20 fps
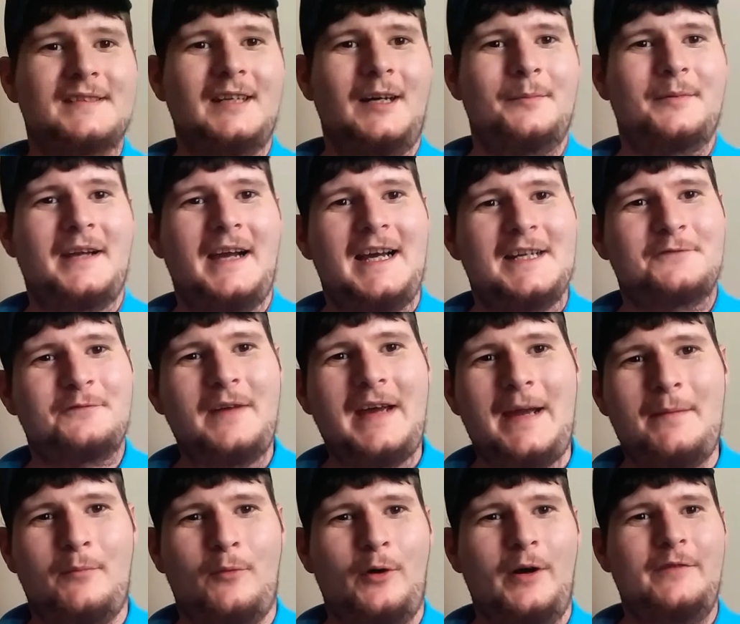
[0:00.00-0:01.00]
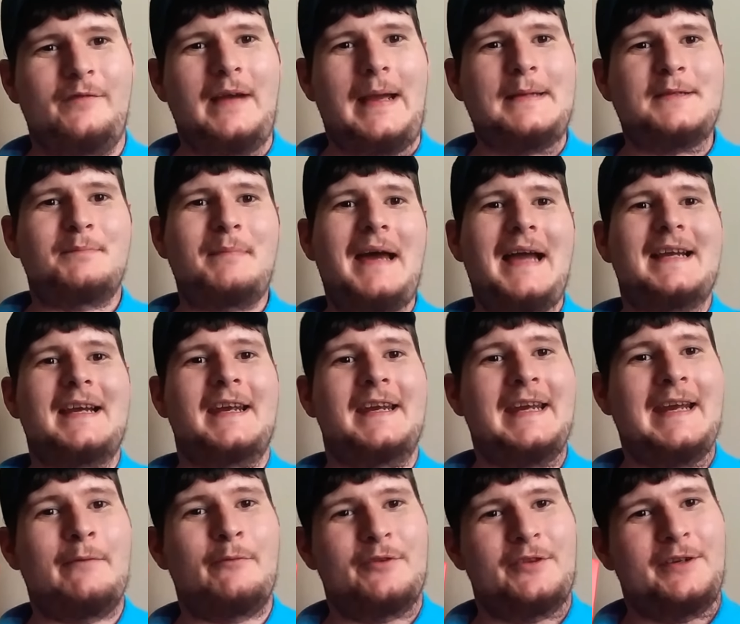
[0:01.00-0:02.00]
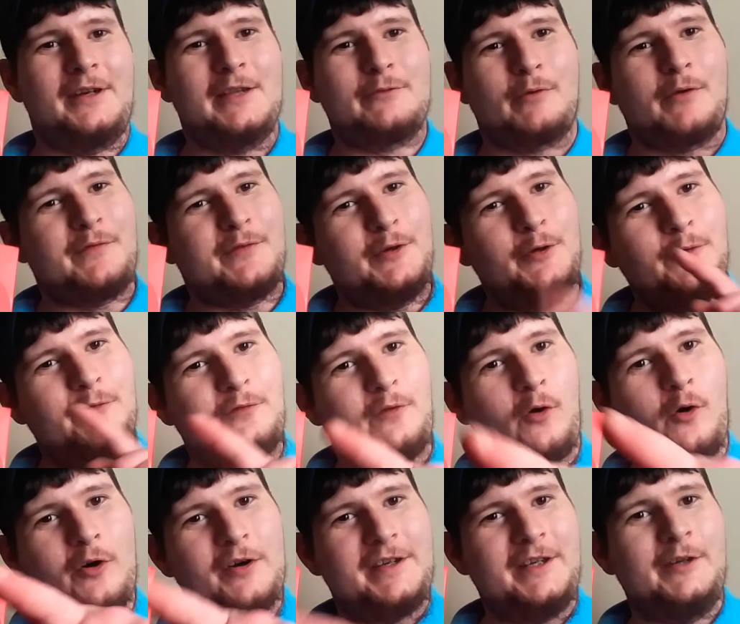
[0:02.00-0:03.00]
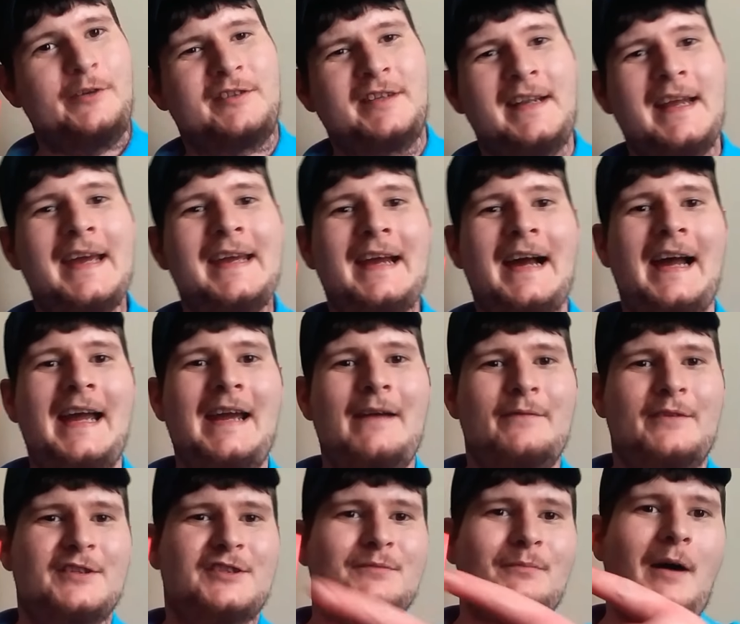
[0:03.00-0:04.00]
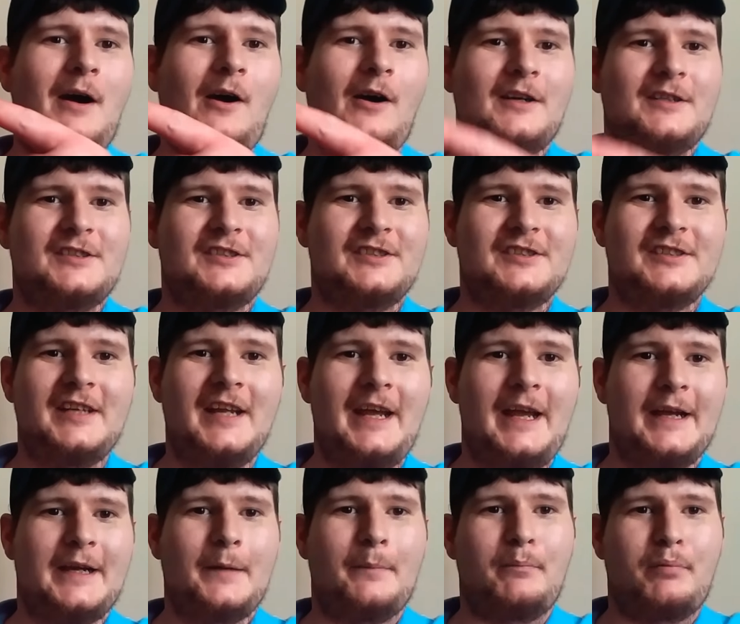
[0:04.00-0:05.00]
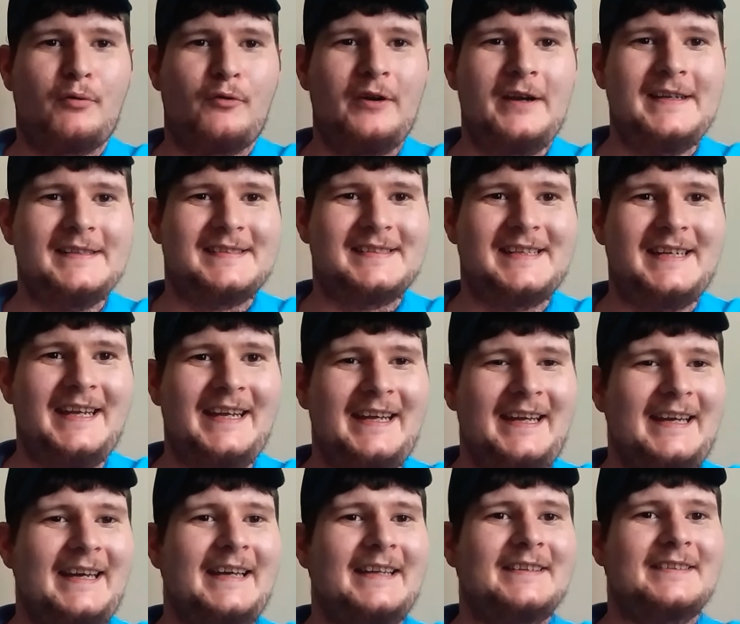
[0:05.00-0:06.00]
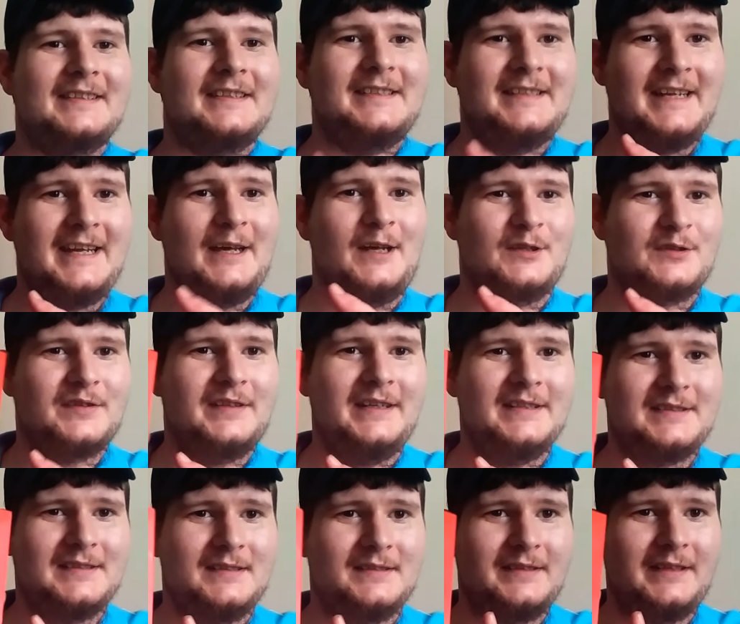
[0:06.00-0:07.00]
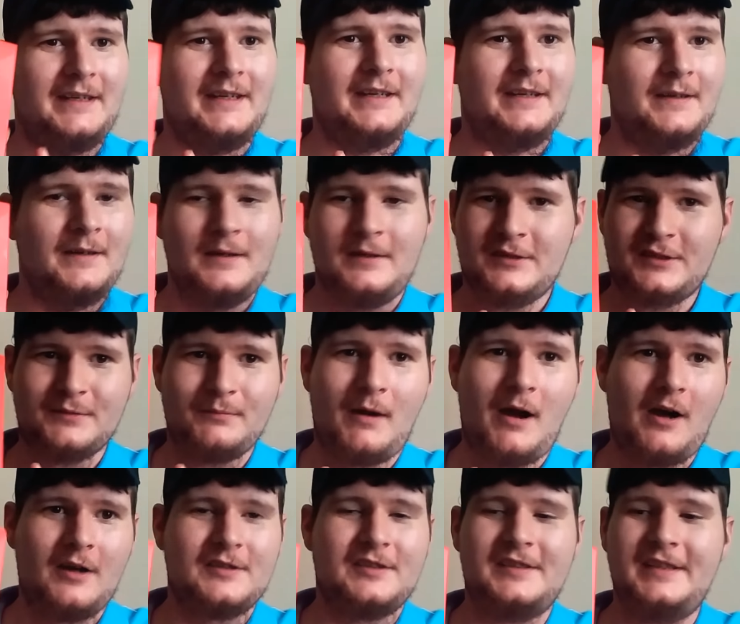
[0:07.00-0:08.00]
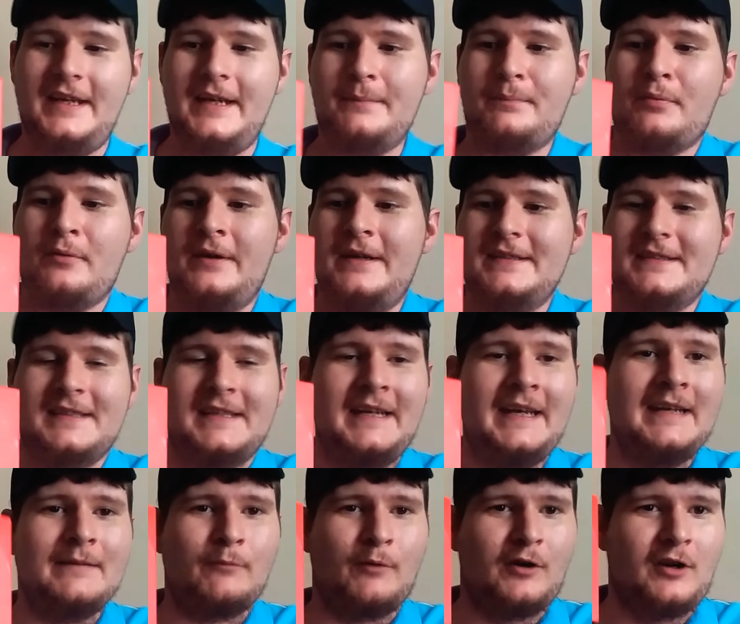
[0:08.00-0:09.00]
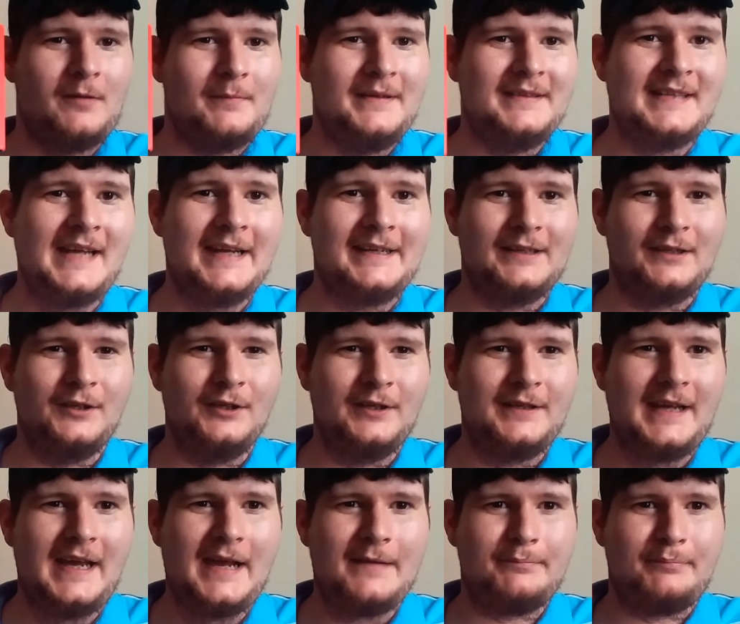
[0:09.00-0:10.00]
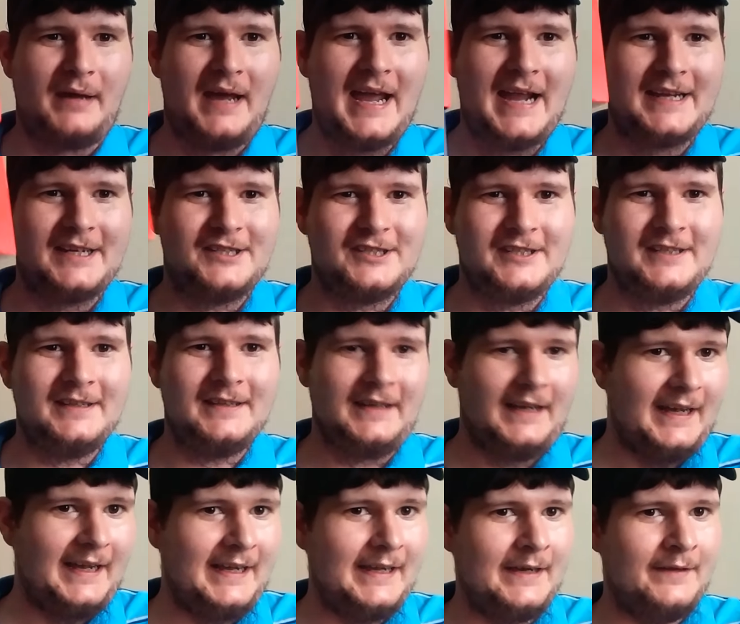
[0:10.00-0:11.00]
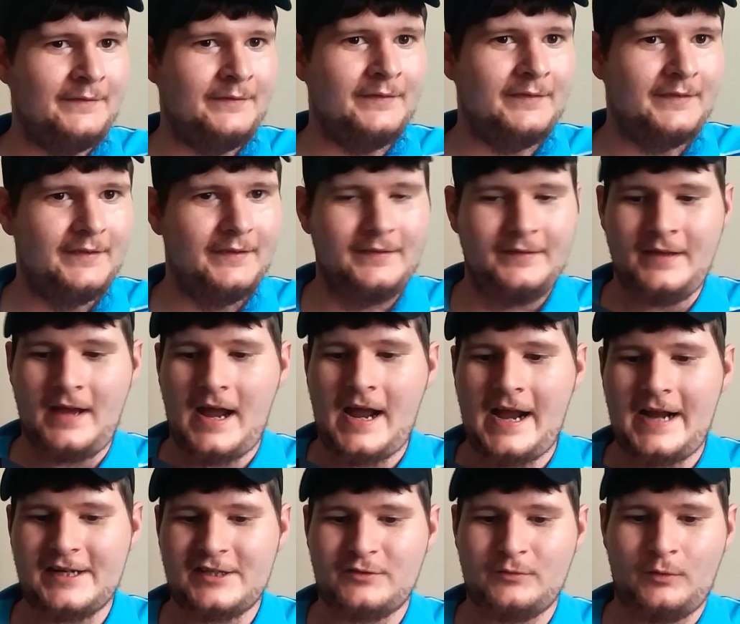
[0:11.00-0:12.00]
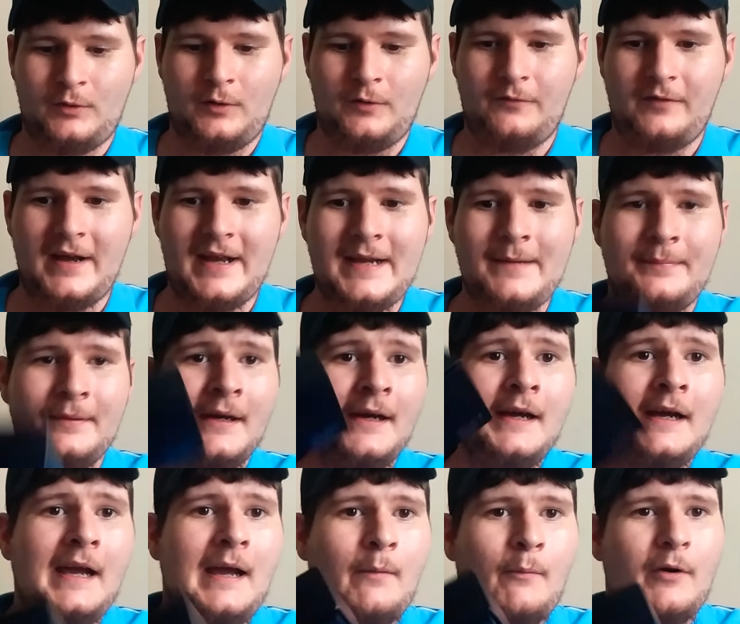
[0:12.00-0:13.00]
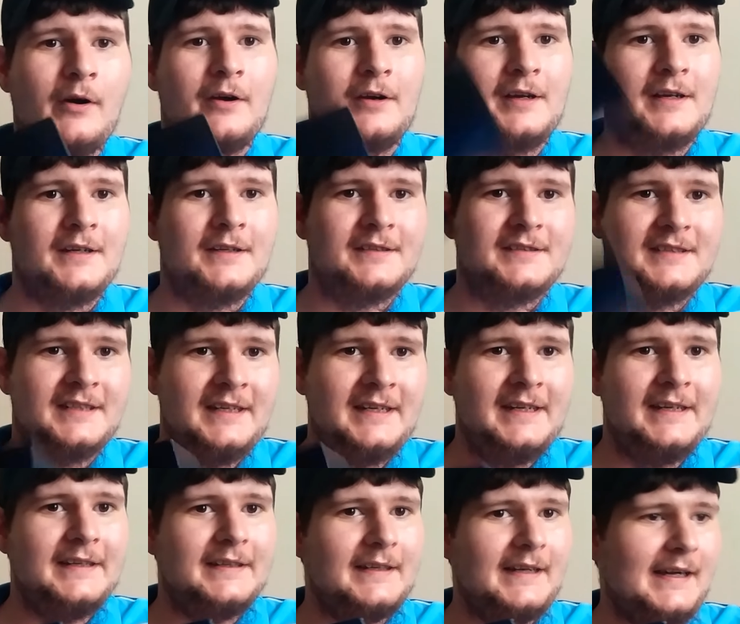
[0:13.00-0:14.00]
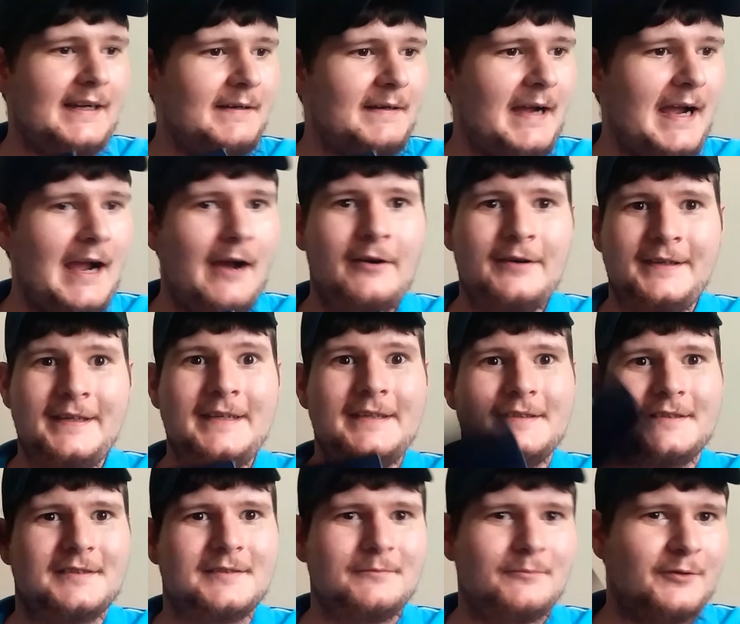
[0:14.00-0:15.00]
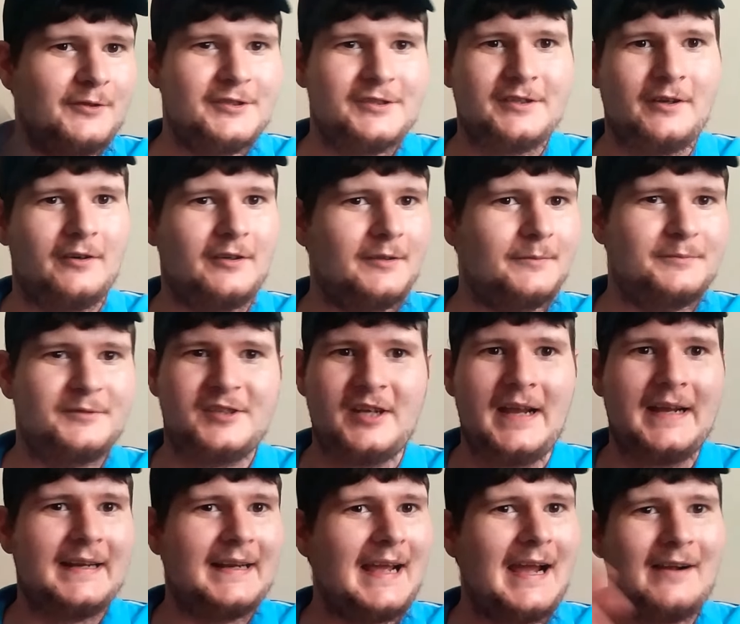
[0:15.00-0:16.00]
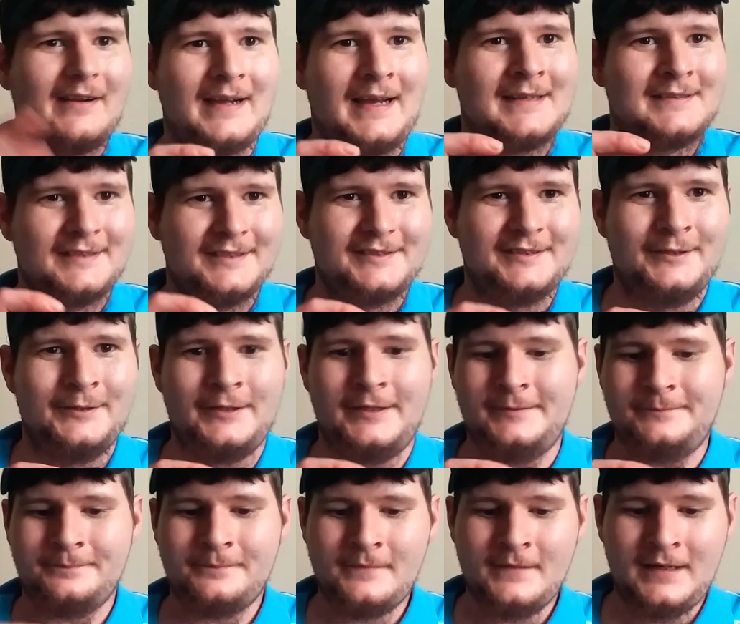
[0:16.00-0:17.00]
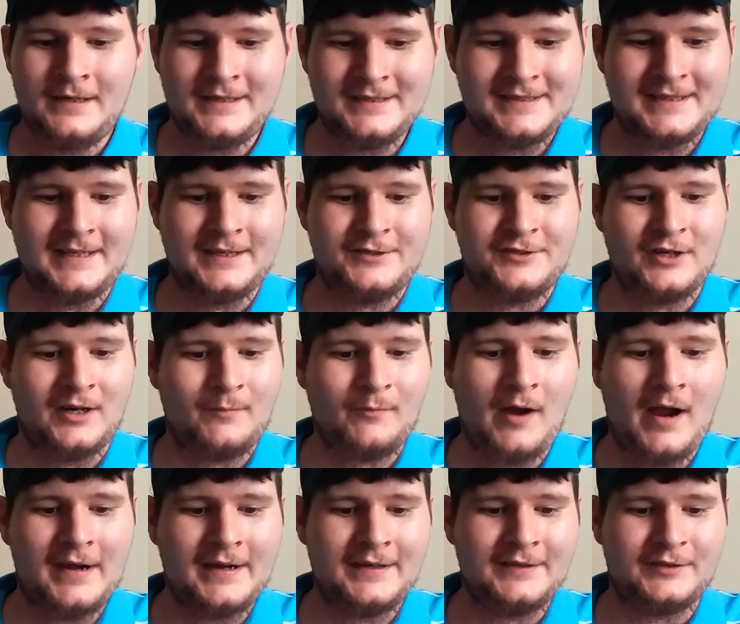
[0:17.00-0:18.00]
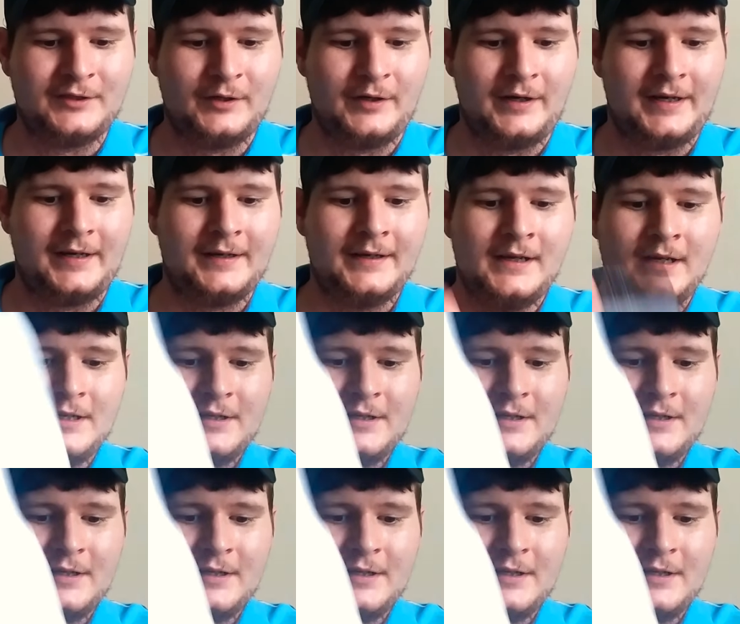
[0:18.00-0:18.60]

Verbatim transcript: What's up guys, Fat Boy Vapes back again with another review for you. Today I have the Smok Stick Prince Kit. Yes, this is the Smok Stick Prince Kit and we're going to be taking a look at packaging and the actual vape and we're going to see how it is. We're just going to check it out guys, let's do it. Let's jump right into it.